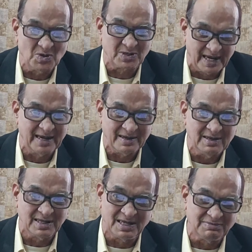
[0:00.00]
Okay,
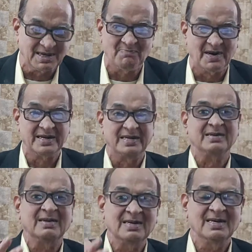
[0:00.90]
uh, somebody
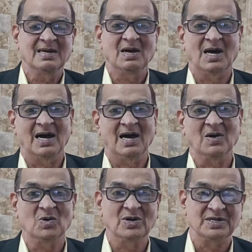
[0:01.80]
uh,
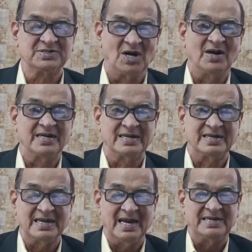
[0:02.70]
who is
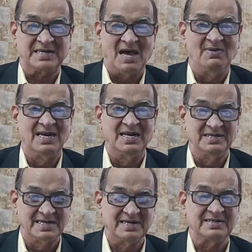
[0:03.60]
starting a travel
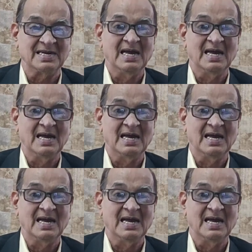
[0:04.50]
agent